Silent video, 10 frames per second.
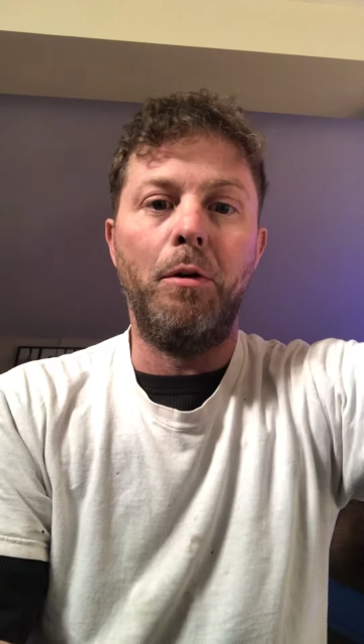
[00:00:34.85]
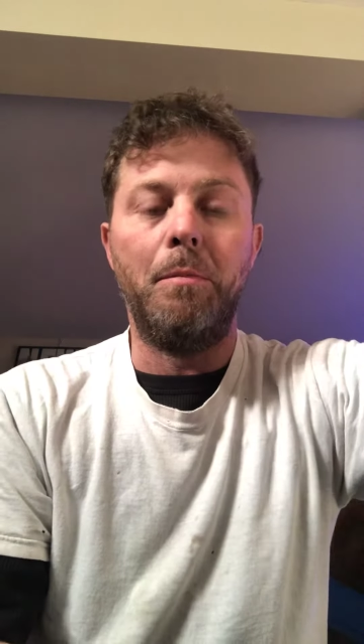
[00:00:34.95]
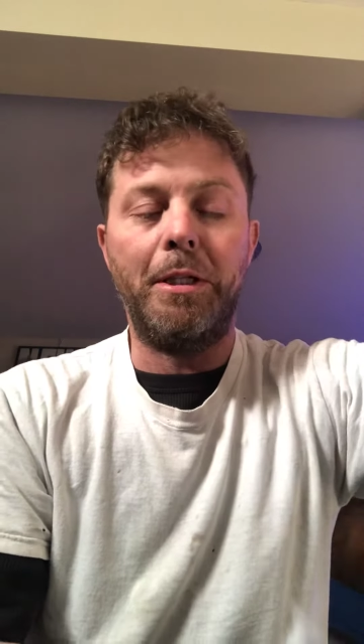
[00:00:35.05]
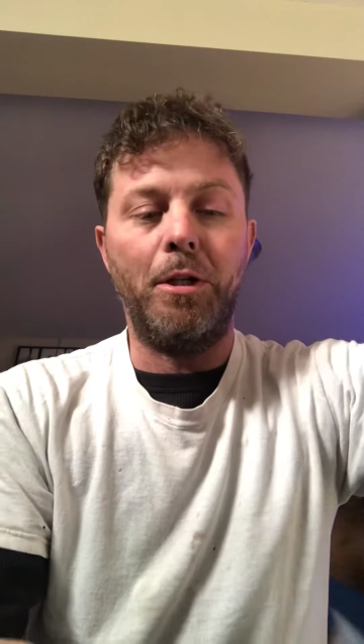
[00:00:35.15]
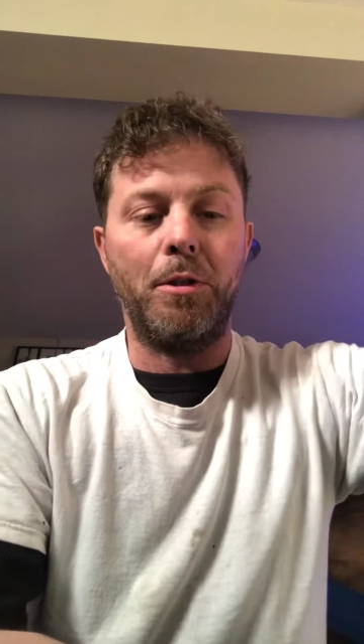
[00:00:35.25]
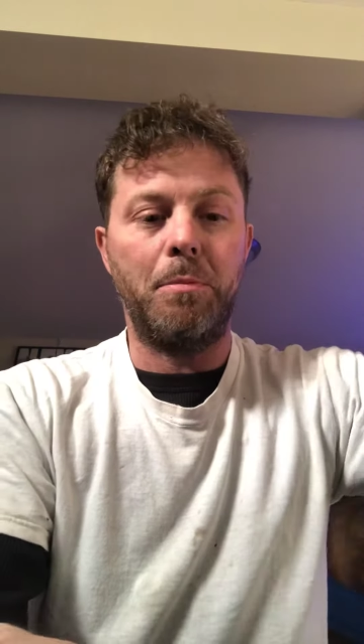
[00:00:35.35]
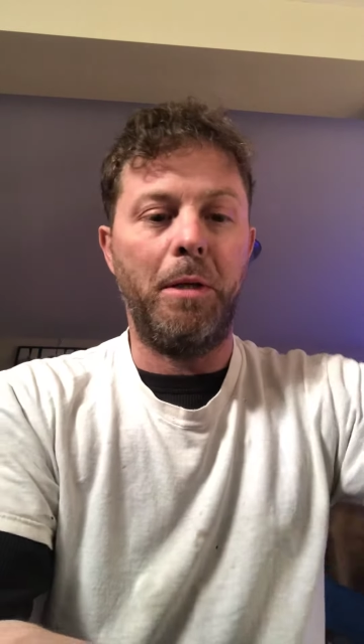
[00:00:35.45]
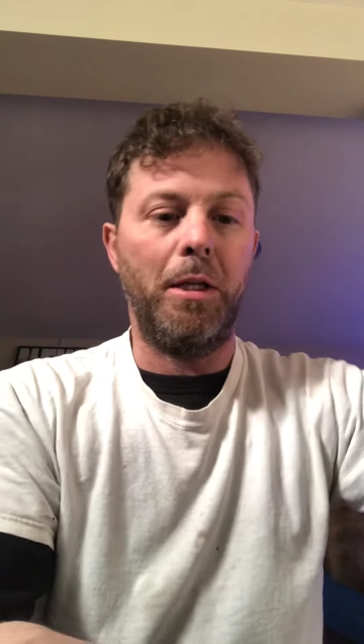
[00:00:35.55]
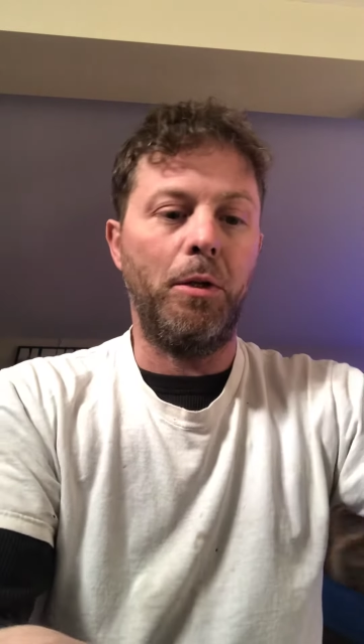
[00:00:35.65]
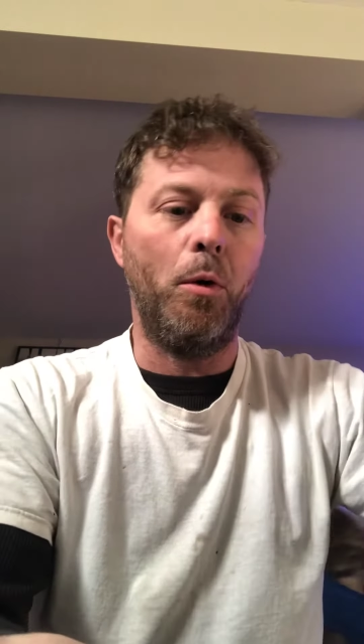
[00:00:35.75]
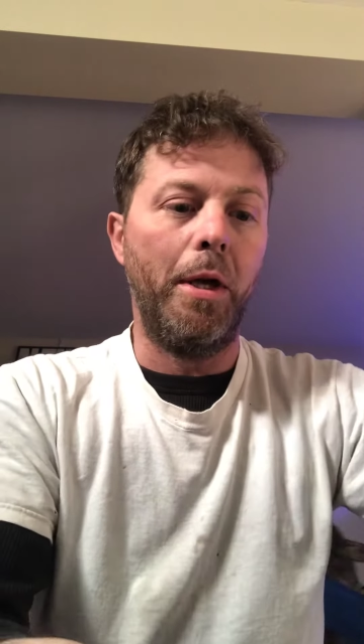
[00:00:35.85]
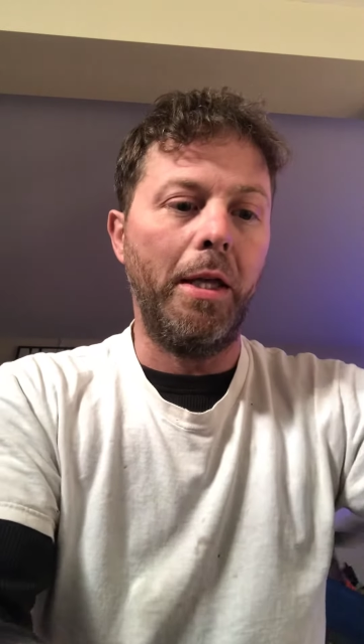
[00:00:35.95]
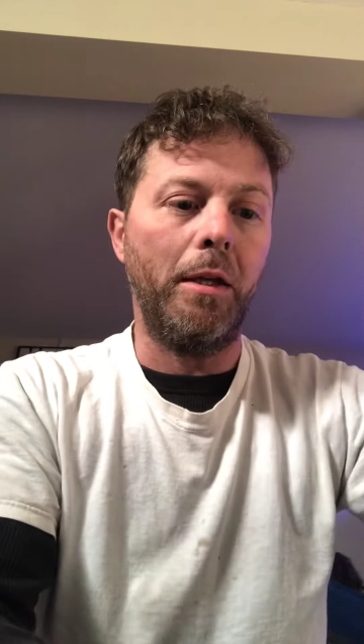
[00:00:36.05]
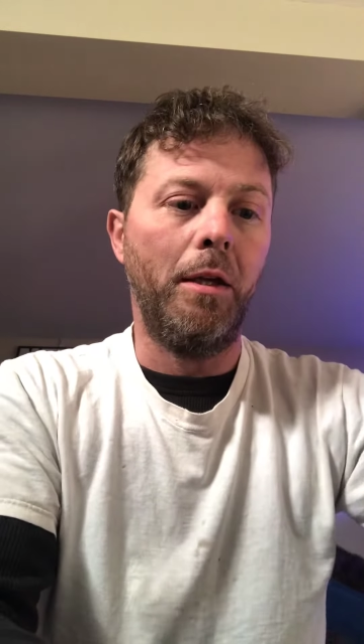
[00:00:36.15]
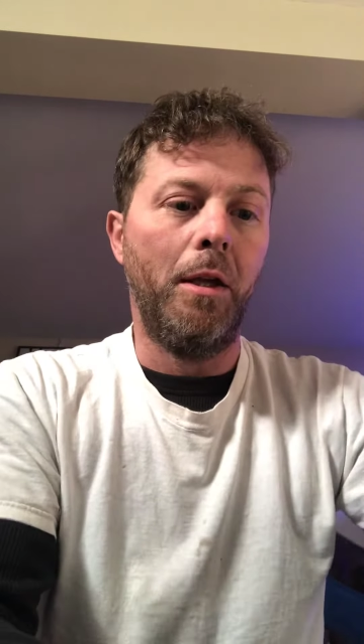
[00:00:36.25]
my dog's being
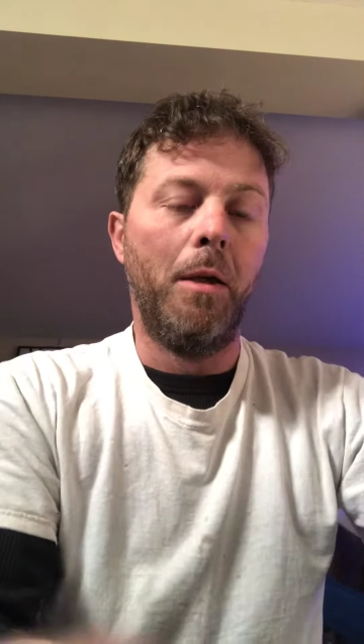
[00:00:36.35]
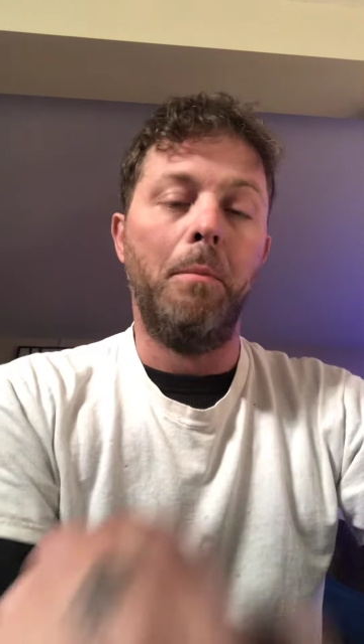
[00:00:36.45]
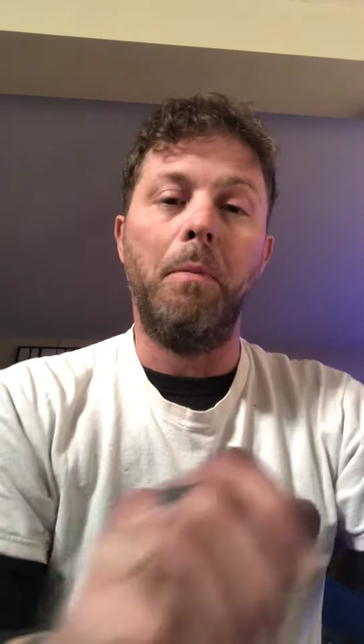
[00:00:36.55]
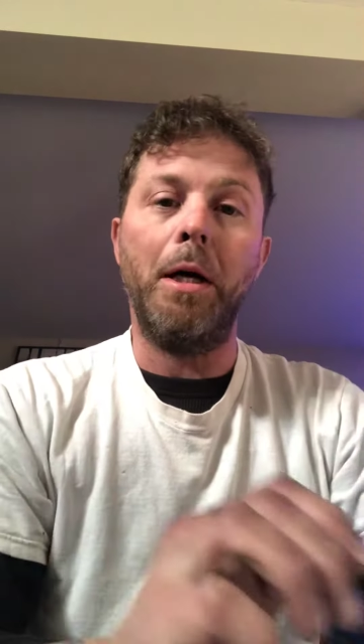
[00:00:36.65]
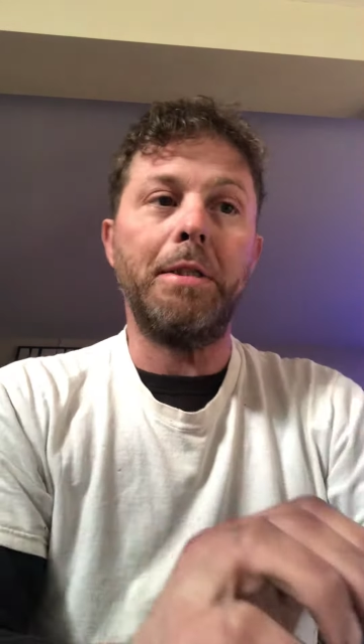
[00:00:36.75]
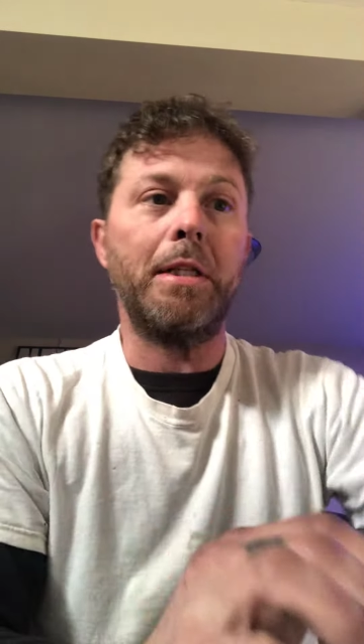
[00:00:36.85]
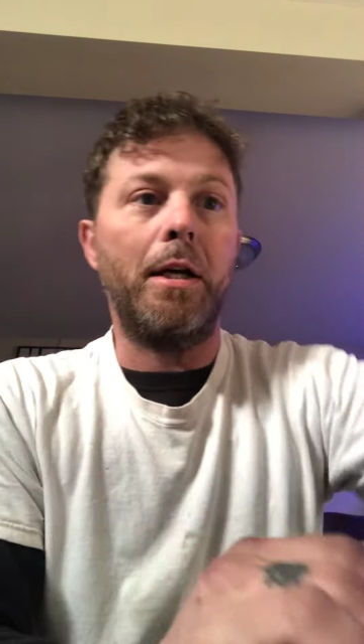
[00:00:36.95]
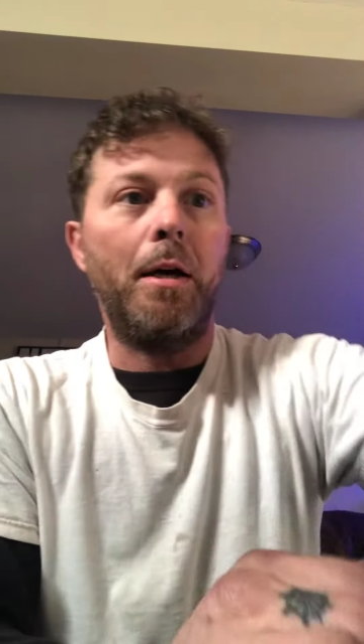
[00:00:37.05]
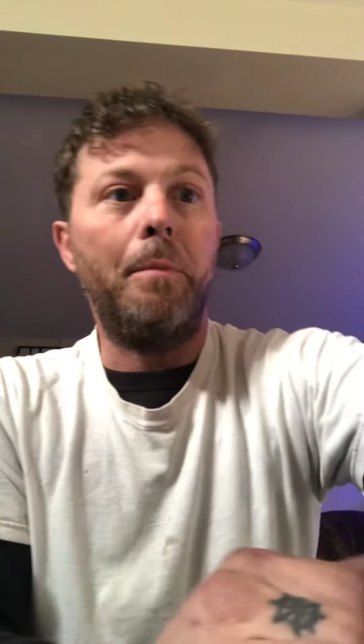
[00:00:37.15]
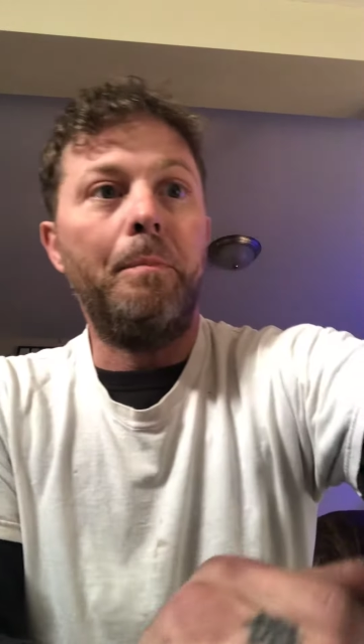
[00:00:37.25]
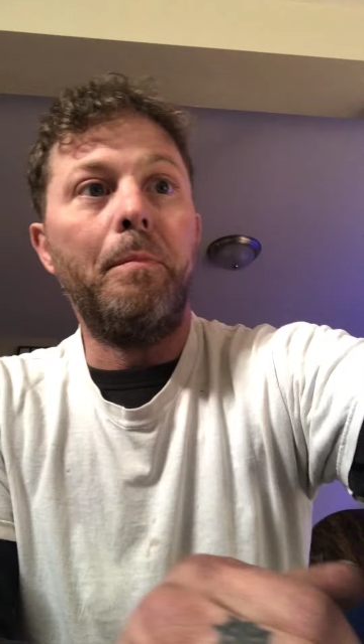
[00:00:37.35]
annoying, but uh,